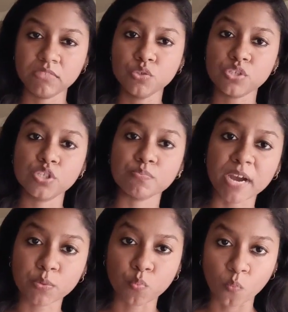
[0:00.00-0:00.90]
users
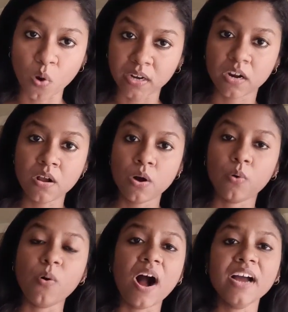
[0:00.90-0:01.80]
might want,
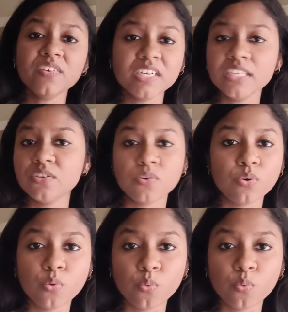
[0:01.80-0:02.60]
or I really don't know